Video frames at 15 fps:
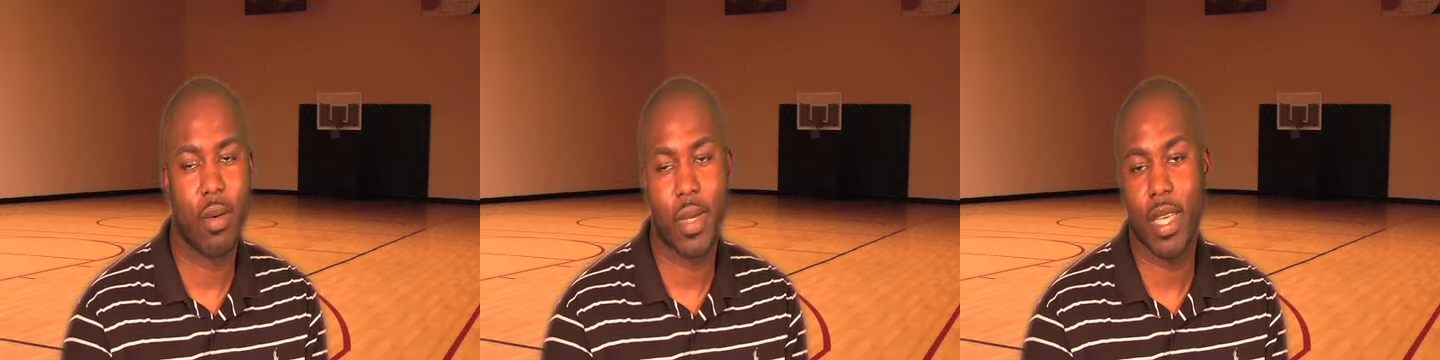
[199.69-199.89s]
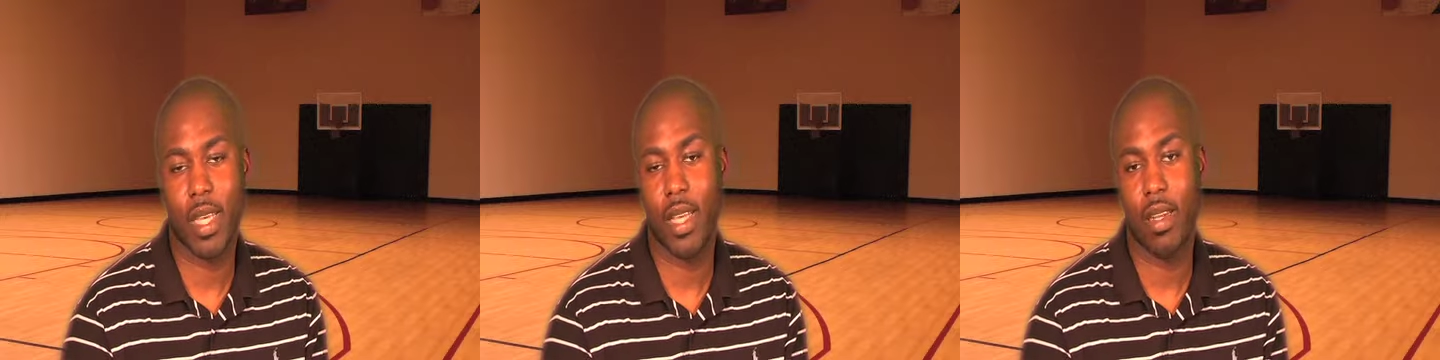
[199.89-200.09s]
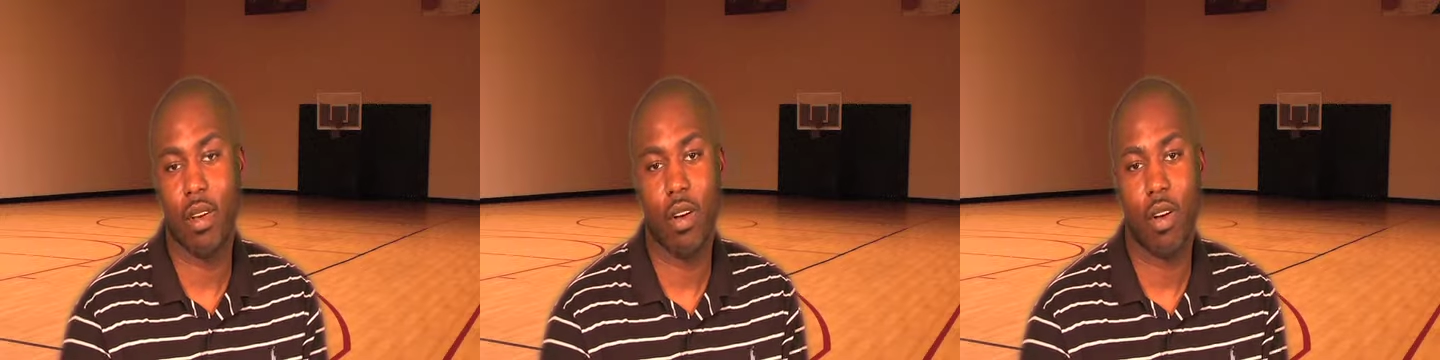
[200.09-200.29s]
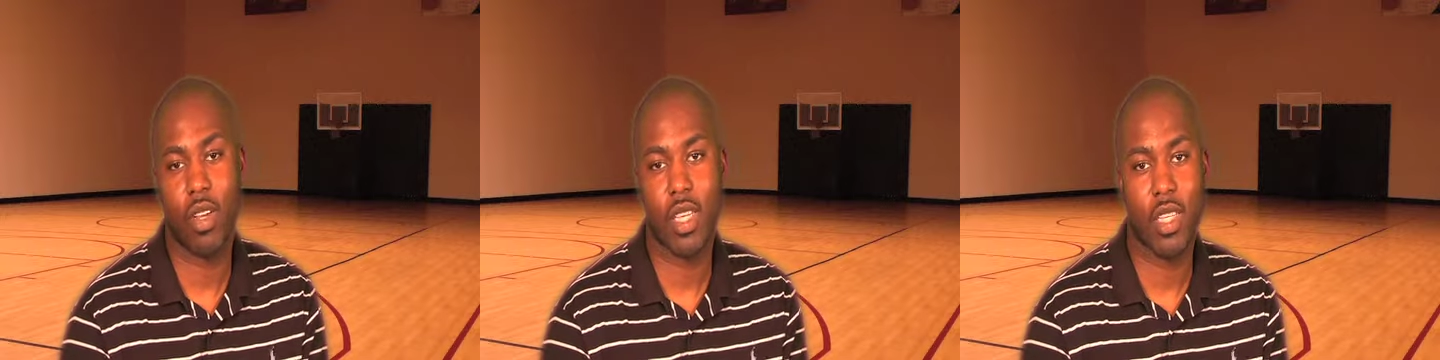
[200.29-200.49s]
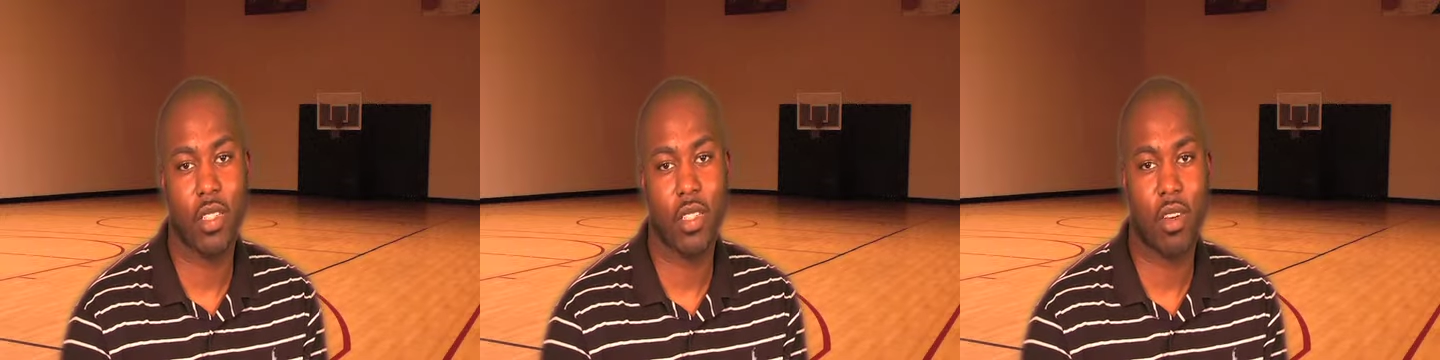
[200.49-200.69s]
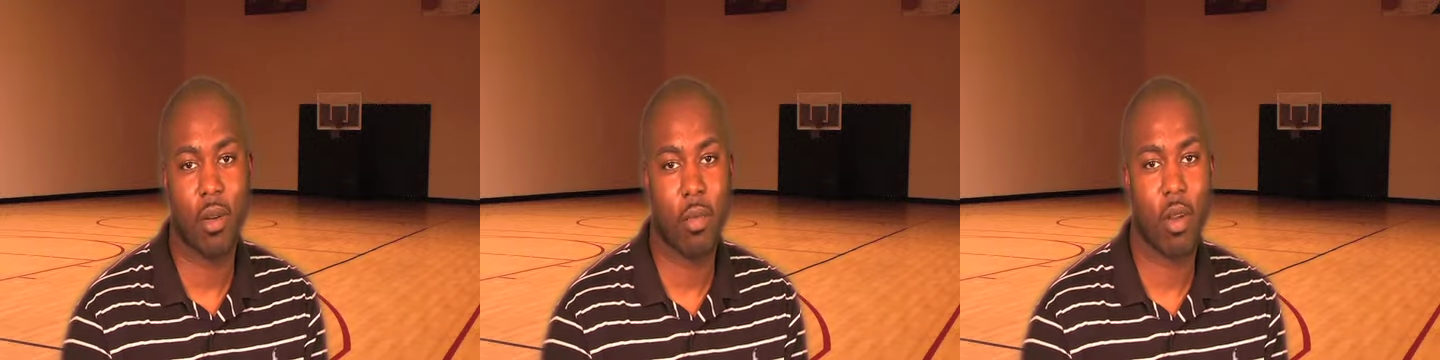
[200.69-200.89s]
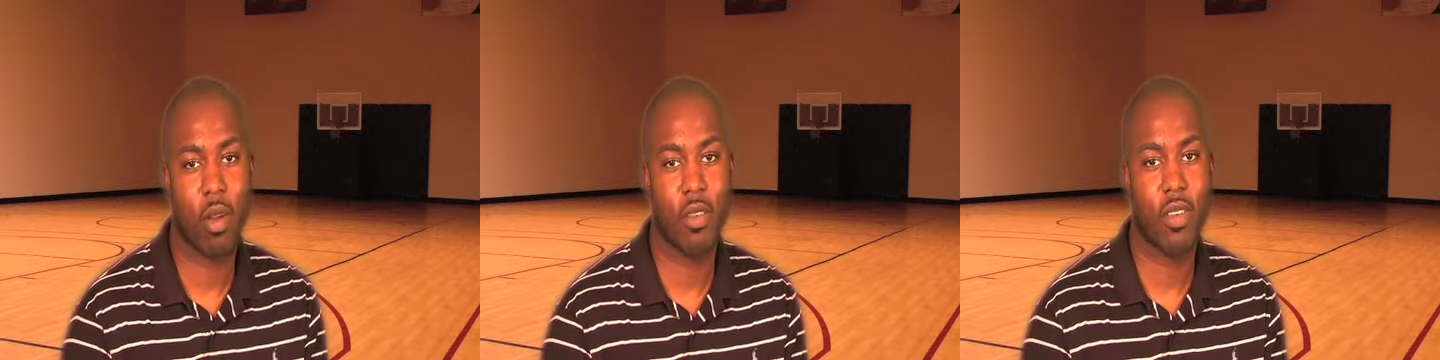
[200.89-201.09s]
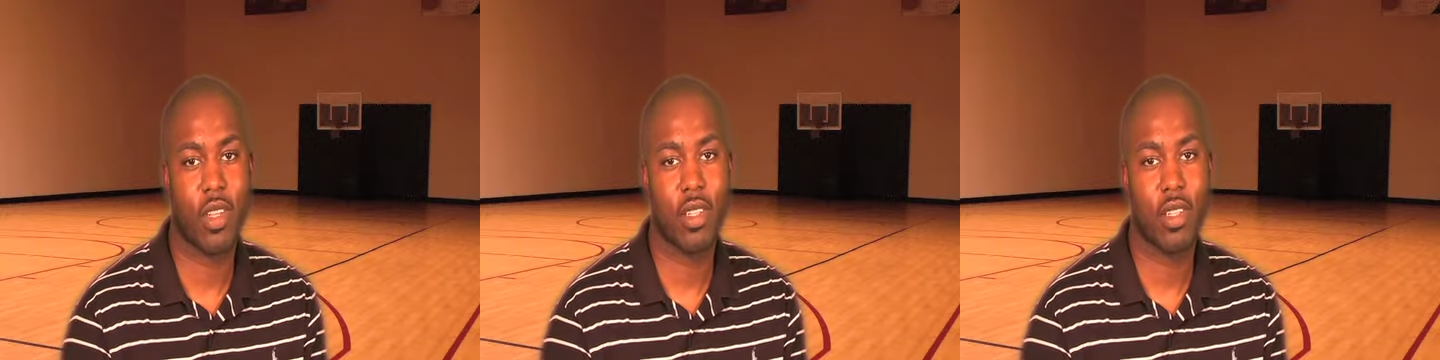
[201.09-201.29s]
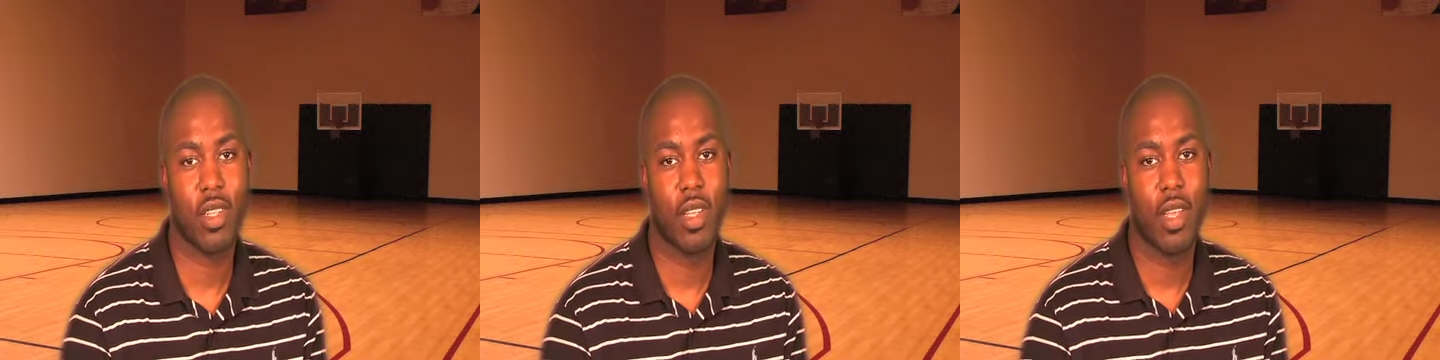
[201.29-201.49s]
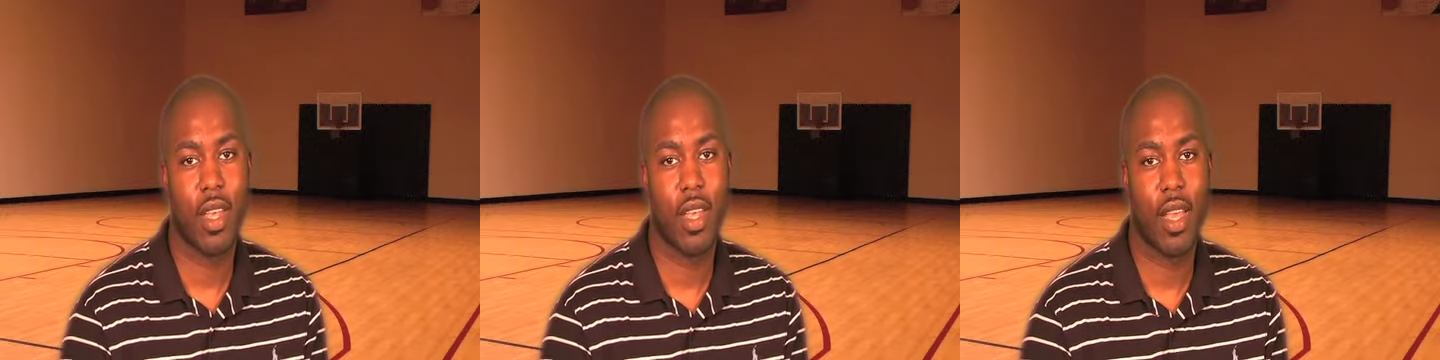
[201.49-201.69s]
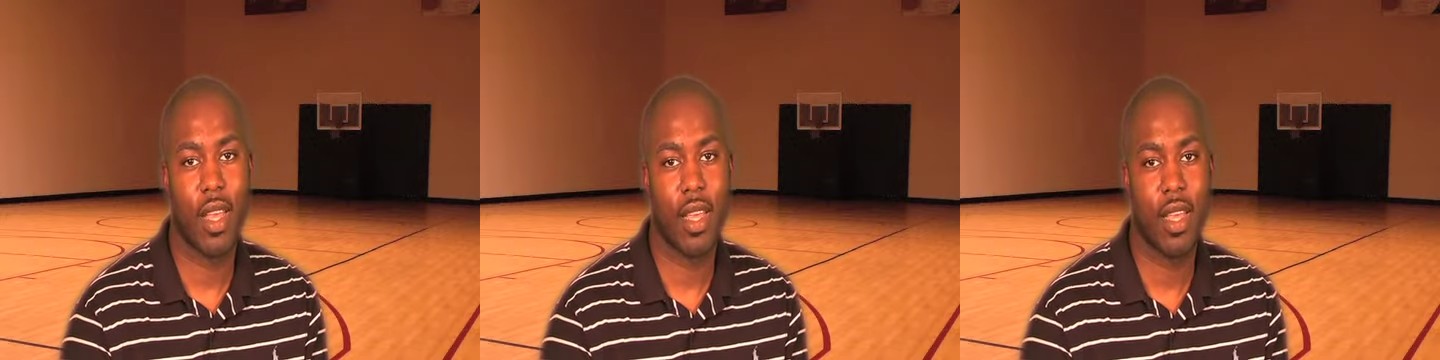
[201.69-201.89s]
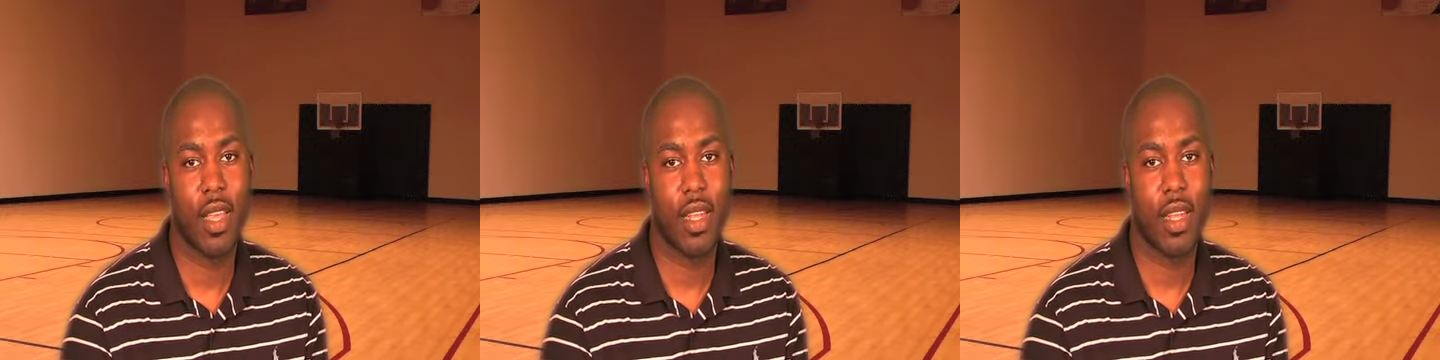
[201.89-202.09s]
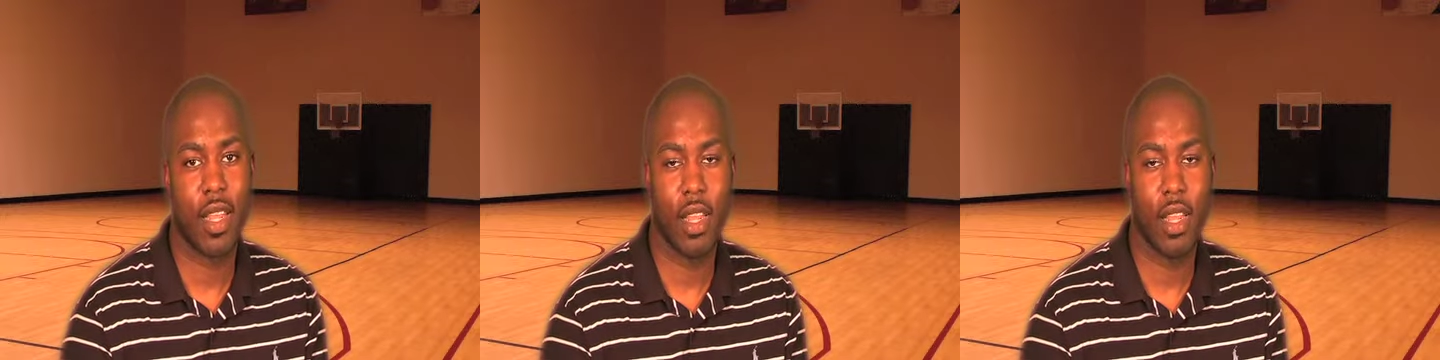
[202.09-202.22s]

Again, all kids aren't perfect, and